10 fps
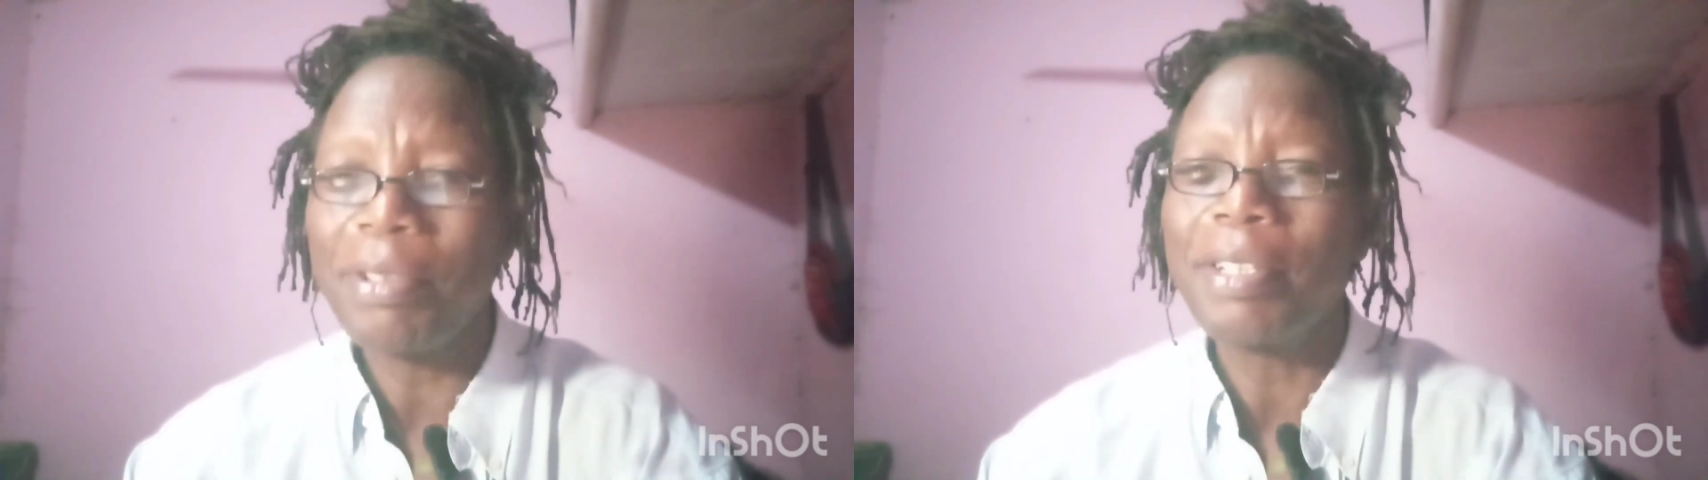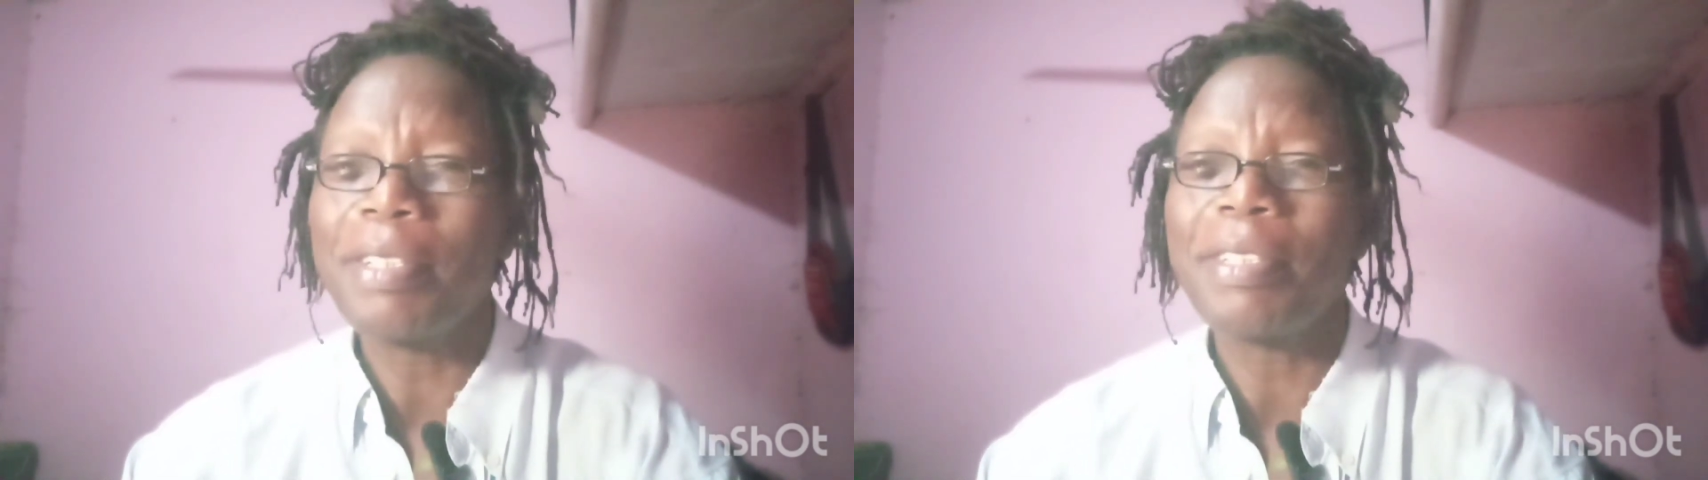
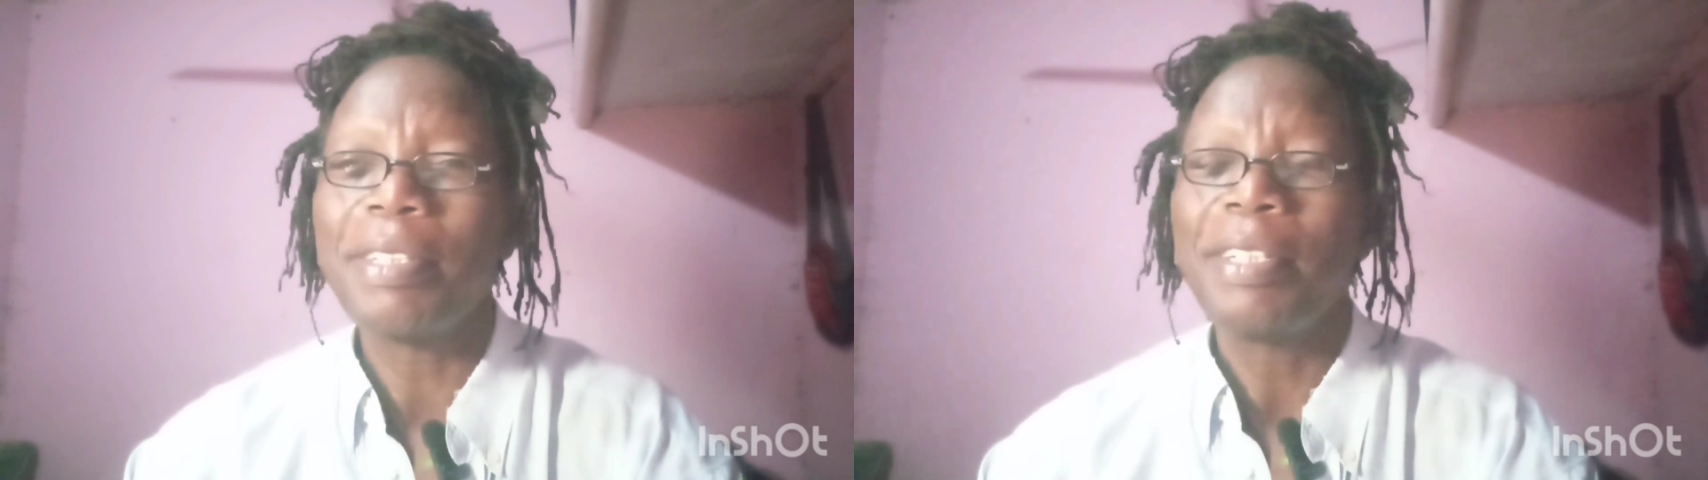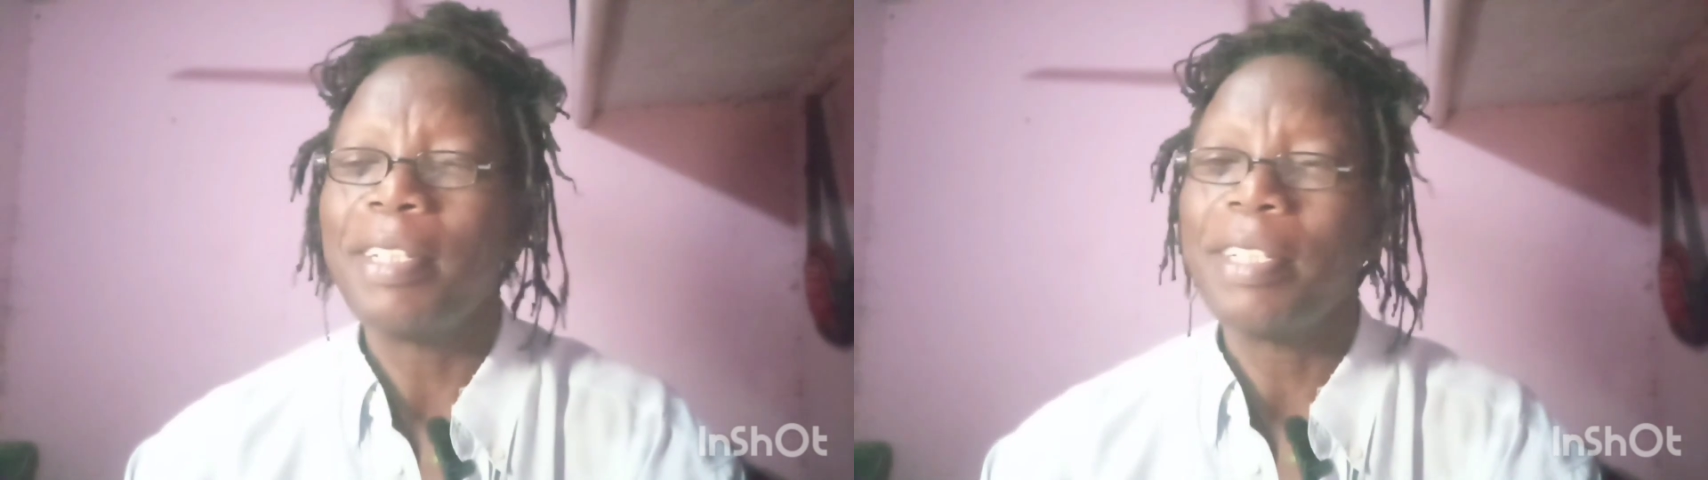this,
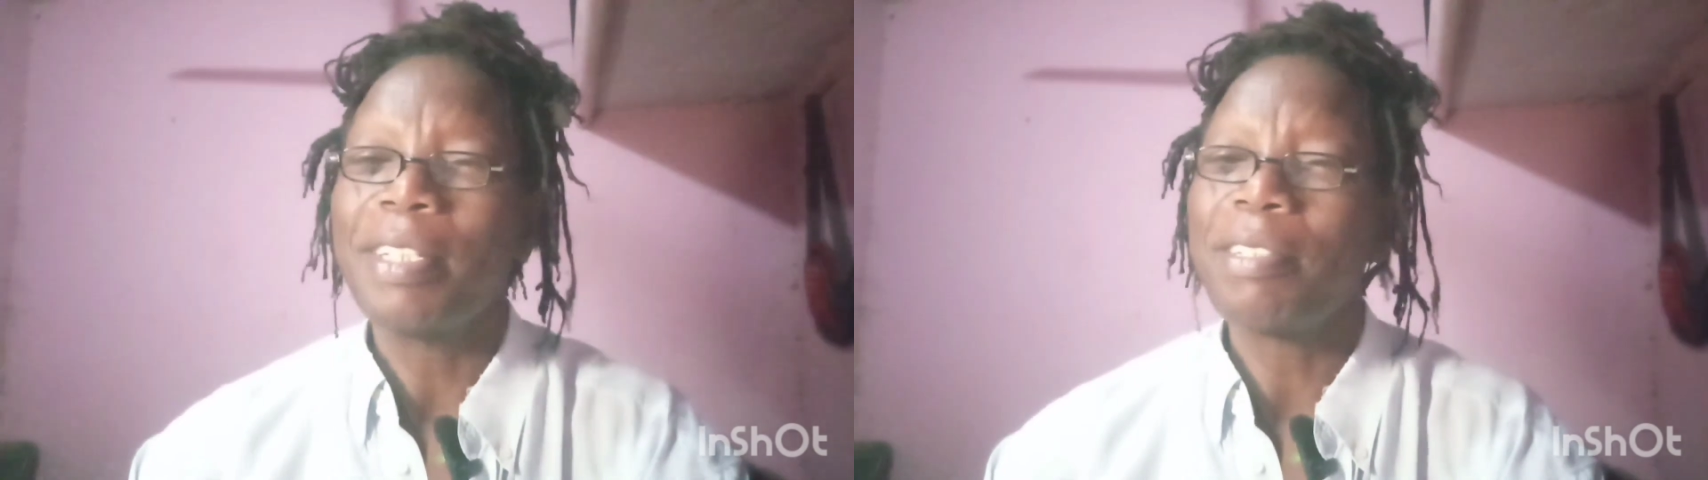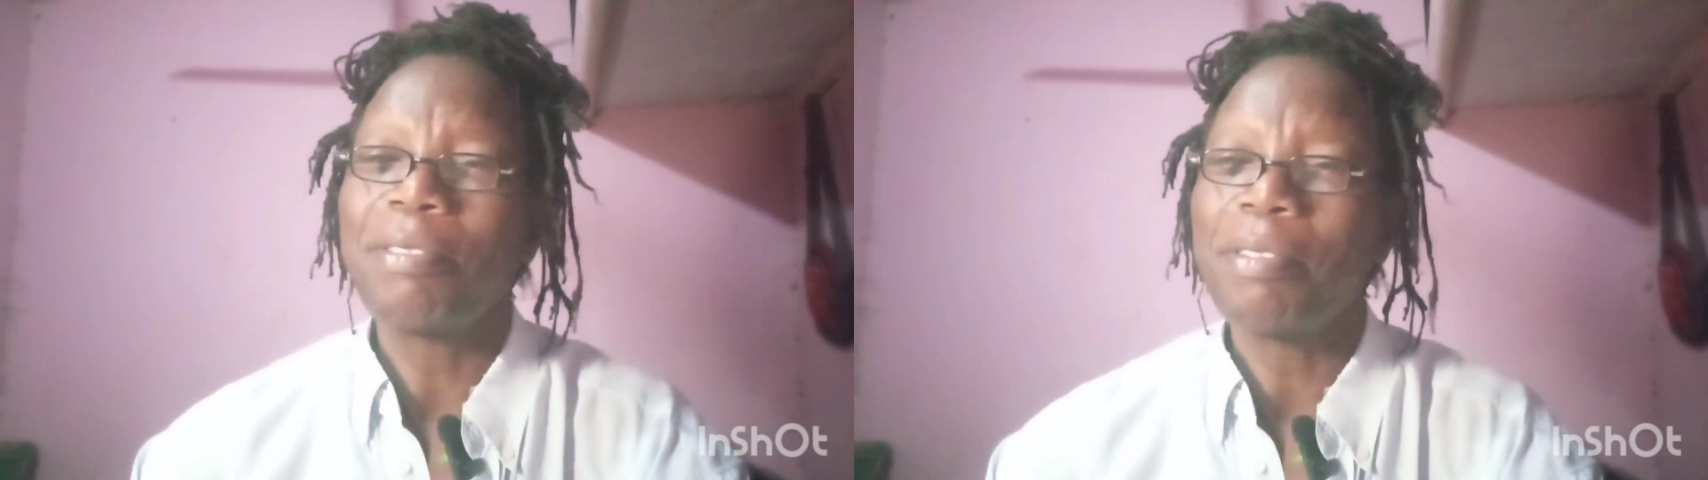
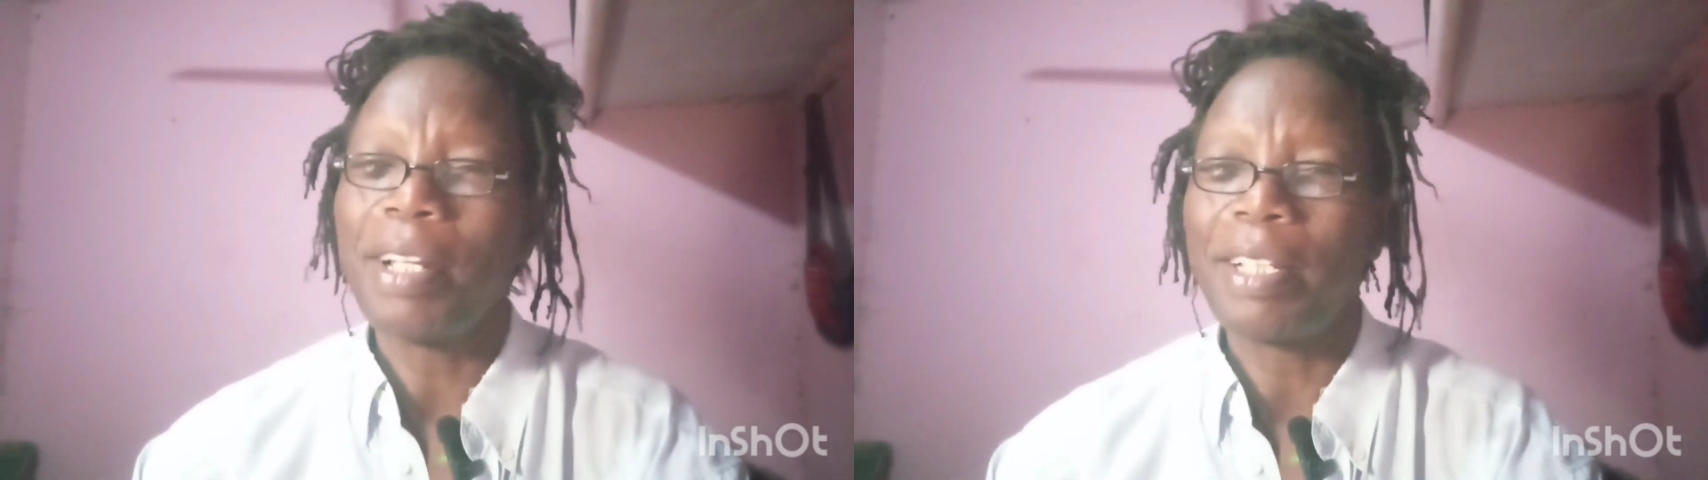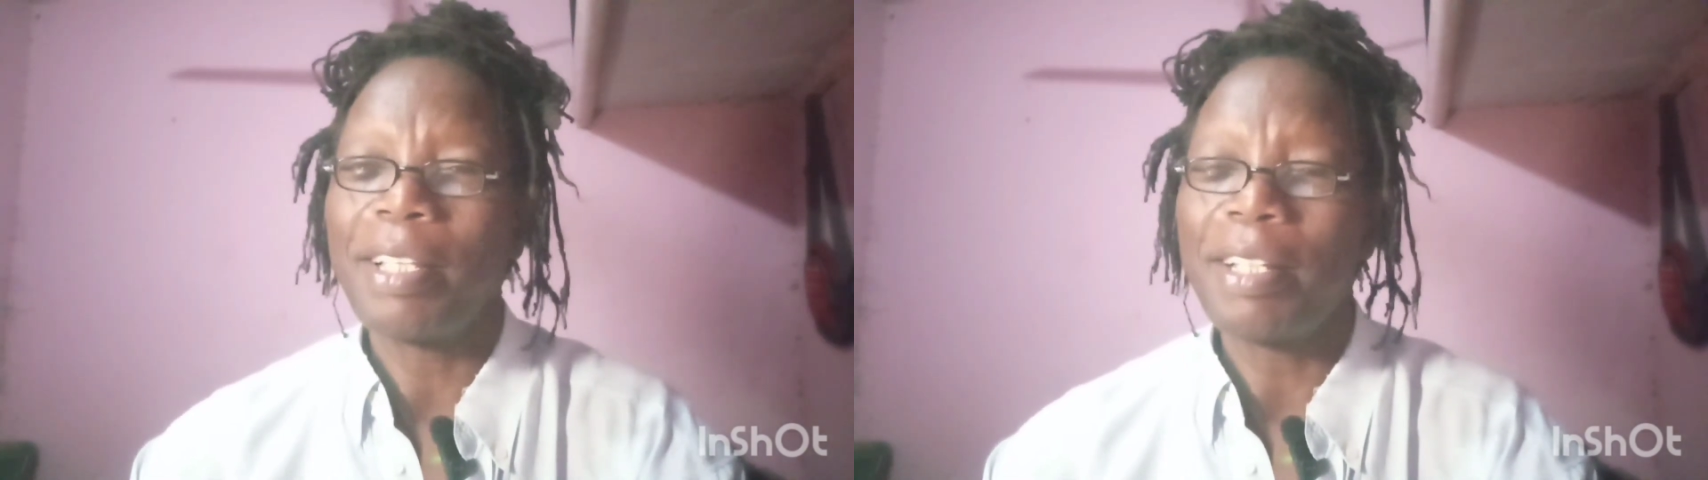it's not
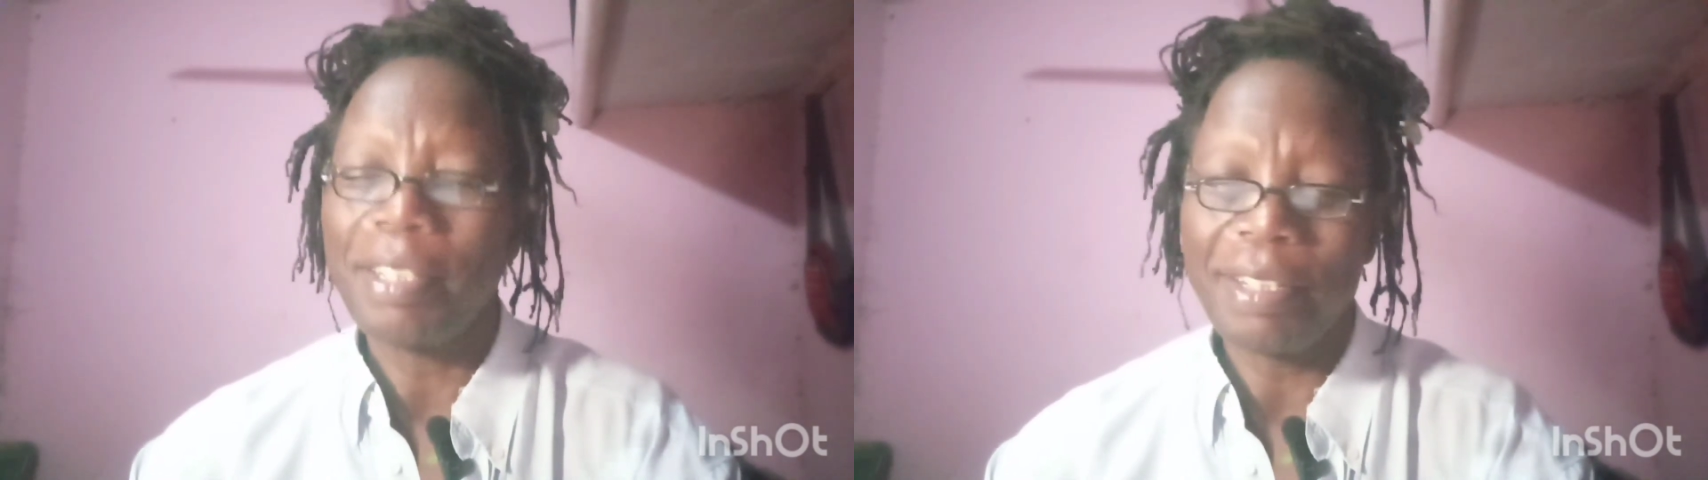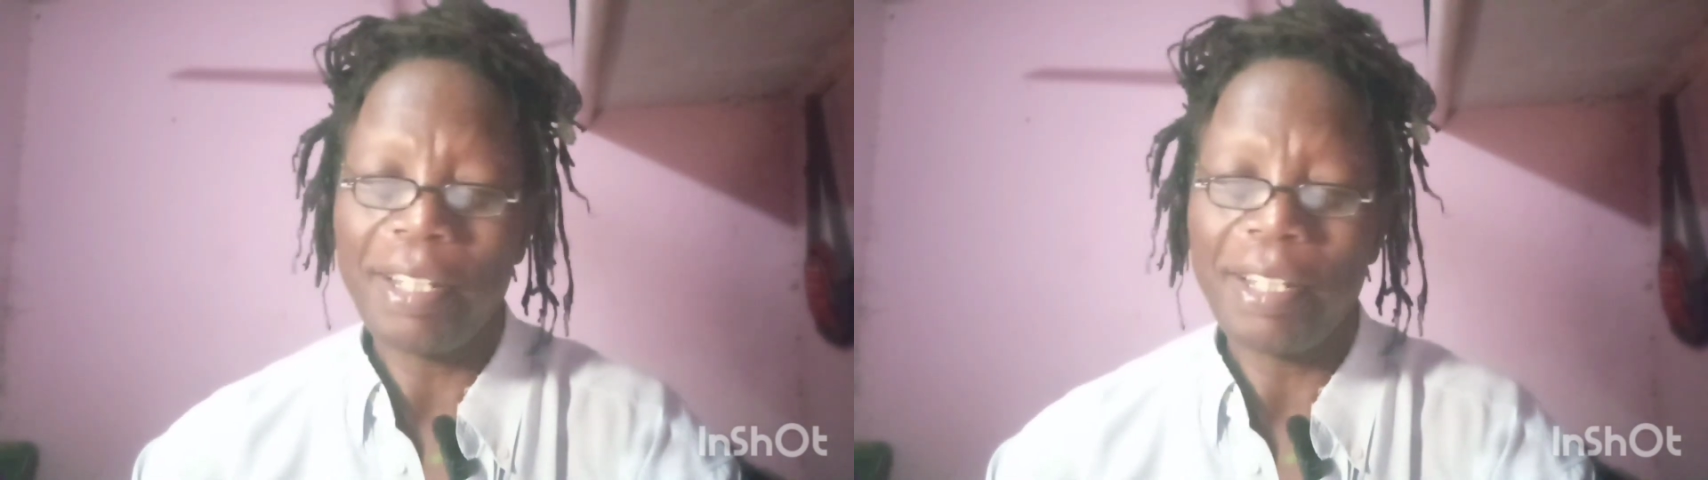like that.